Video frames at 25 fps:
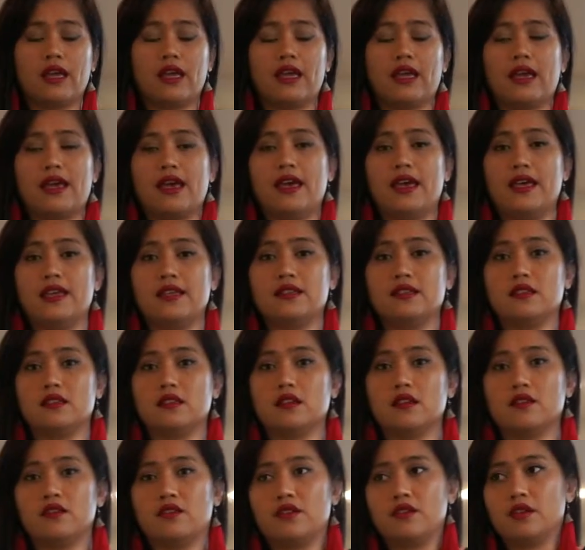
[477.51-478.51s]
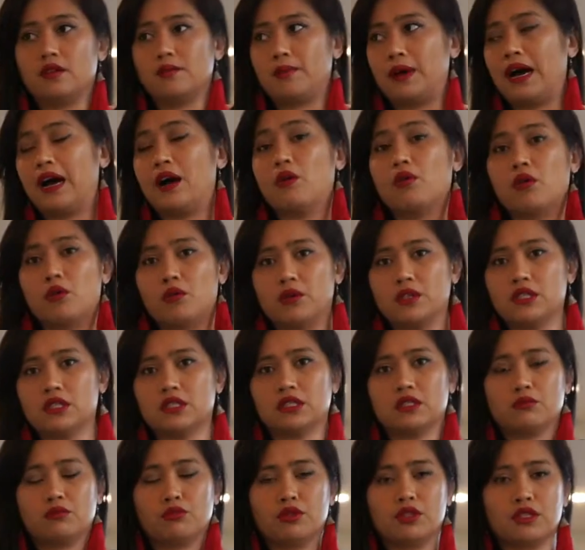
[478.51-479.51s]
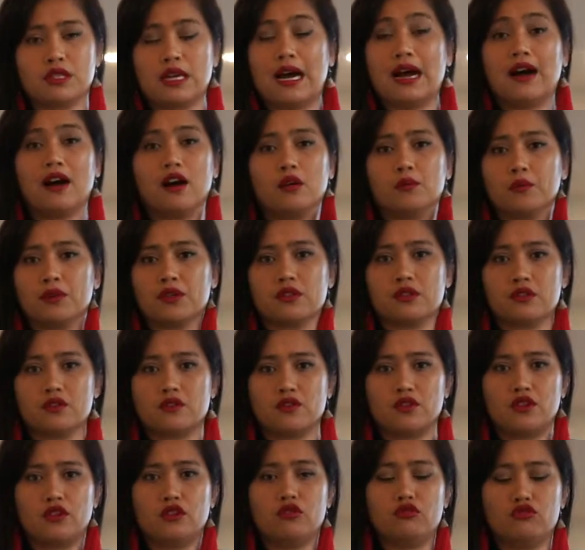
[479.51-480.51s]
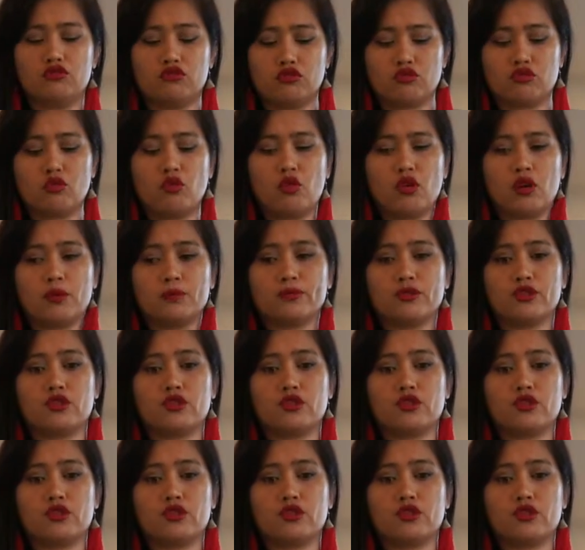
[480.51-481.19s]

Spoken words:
and the power was out because of a huge storm.